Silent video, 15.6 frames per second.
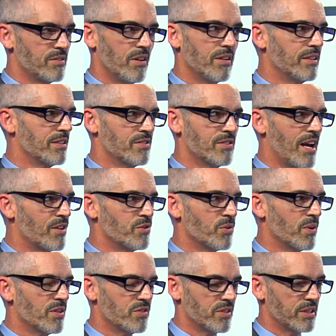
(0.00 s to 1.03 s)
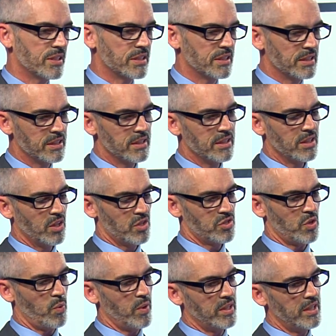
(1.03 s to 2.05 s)
not an exaggeration.
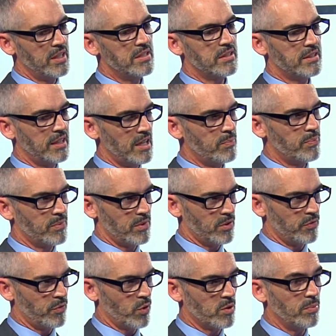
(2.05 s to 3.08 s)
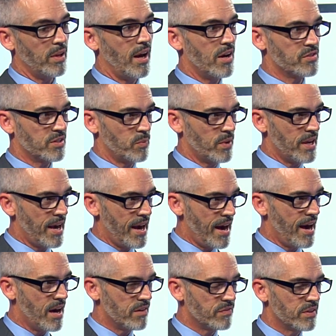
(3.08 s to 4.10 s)
So we need to keep the affordable housing we
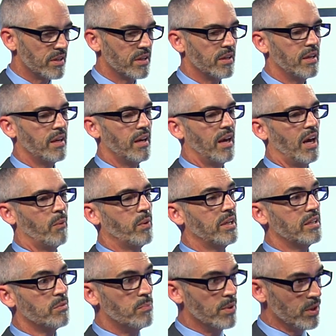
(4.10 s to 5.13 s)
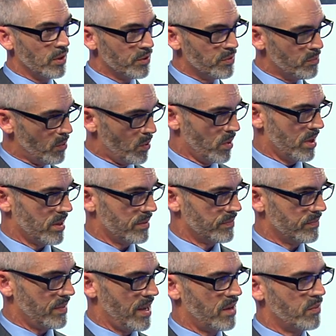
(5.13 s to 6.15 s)
have, and we need to build more,
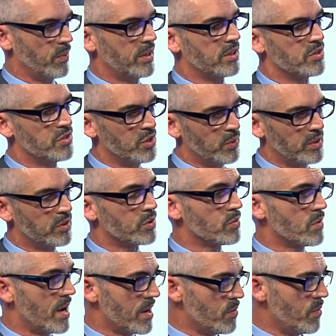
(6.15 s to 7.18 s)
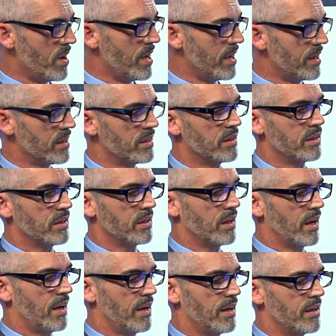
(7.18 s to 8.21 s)
and we can do it the right way
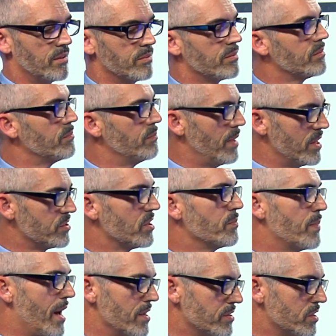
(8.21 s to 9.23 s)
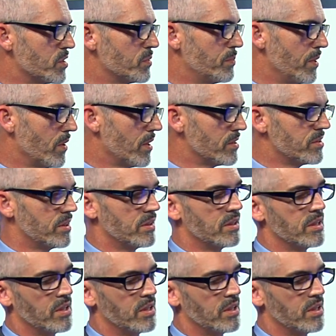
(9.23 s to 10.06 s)
based on past experience, and